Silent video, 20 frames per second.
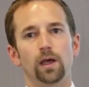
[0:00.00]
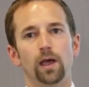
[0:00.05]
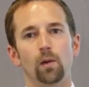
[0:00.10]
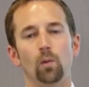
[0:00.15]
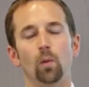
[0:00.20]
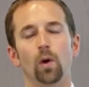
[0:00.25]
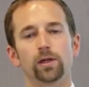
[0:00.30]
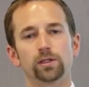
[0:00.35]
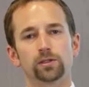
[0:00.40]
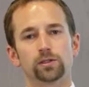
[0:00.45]

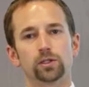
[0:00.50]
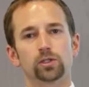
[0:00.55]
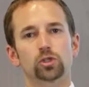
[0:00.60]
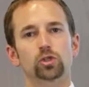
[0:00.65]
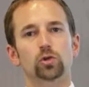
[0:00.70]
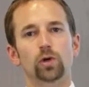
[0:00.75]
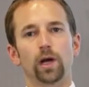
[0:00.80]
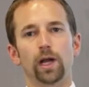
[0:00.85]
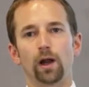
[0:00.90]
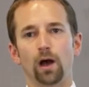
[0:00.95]
And what is the
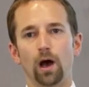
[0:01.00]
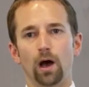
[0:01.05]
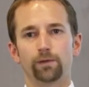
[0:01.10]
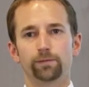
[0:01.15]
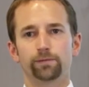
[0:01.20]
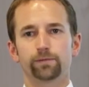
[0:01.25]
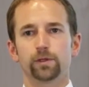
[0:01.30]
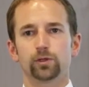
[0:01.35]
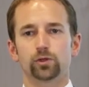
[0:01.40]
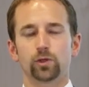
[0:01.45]

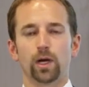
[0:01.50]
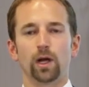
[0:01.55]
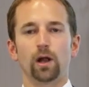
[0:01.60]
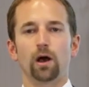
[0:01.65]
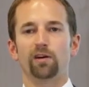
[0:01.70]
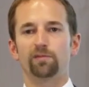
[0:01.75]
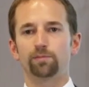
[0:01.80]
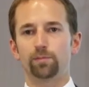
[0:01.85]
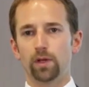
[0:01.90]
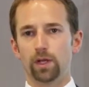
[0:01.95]
trade-off? The
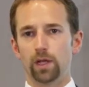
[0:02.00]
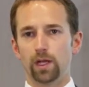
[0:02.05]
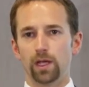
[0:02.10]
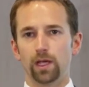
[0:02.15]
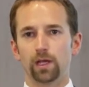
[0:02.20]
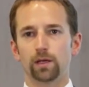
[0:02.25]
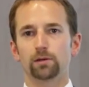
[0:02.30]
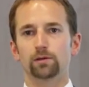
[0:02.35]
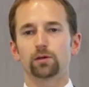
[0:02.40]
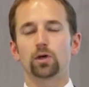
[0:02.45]
trade-off
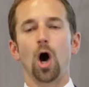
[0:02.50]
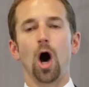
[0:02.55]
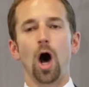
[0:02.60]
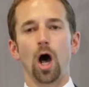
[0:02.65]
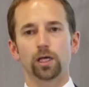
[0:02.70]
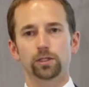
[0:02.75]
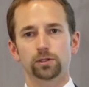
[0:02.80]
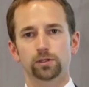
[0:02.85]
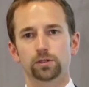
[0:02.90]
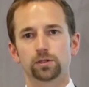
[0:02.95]
being
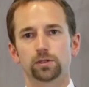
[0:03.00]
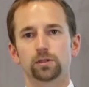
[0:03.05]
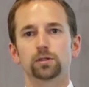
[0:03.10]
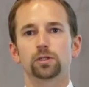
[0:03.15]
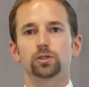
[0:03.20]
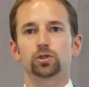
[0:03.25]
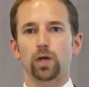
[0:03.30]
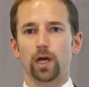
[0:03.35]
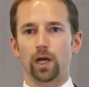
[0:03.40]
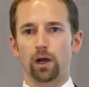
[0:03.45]
cost,
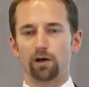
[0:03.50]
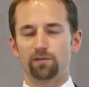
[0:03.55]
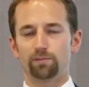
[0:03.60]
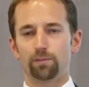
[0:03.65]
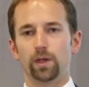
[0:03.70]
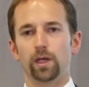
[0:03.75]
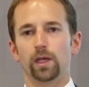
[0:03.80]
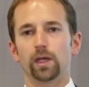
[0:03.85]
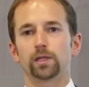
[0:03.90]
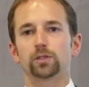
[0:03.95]
the
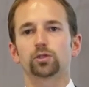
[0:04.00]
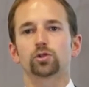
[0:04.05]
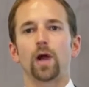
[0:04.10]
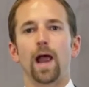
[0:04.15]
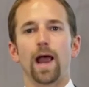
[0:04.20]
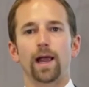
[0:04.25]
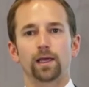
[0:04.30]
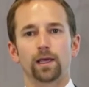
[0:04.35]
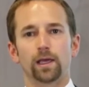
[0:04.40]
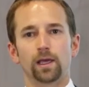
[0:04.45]
trade-off being
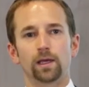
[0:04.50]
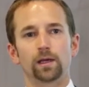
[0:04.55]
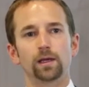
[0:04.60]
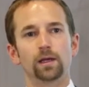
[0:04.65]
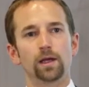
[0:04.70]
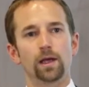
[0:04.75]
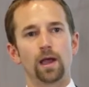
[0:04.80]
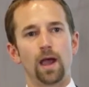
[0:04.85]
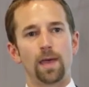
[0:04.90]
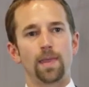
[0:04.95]
tracking,
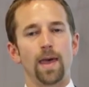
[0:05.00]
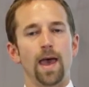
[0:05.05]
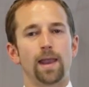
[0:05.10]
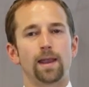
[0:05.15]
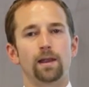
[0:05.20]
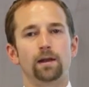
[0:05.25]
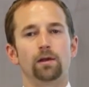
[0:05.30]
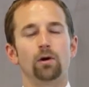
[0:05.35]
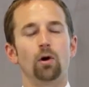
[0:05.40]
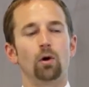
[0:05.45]
and
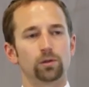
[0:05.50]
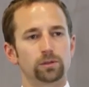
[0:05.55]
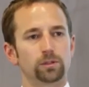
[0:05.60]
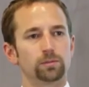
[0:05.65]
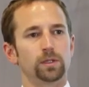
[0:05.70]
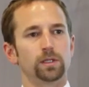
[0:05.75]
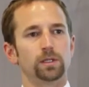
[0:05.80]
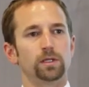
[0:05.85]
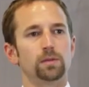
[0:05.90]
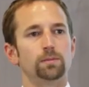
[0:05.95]
that
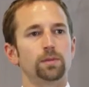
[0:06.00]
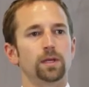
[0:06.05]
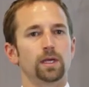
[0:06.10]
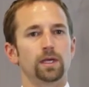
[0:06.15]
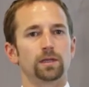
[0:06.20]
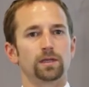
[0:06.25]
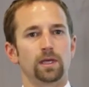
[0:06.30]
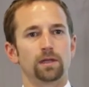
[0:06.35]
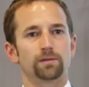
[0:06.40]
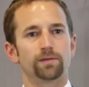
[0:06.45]
ultimately
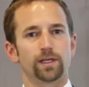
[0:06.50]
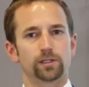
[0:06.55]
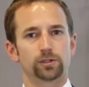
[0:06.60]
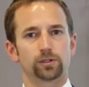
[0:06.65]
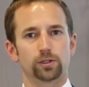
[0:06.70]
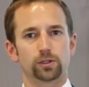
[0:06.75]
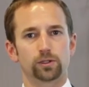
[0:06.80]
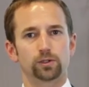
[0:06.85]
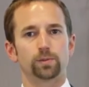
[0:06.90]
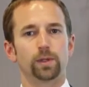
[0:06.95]
being the
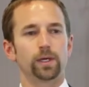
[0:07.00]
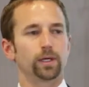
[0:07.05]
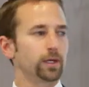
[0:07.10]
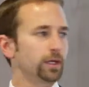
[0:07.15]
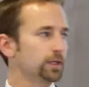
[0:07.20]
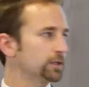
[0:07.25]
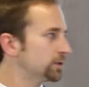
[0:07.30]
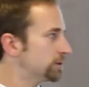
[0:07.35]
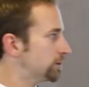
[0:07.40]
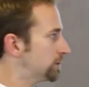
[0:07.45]
investor
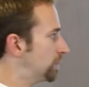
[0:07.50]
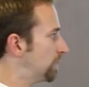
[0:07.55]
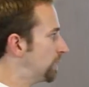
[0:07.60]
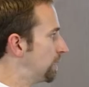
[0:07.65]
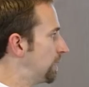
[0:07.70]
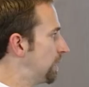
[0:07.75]
experience.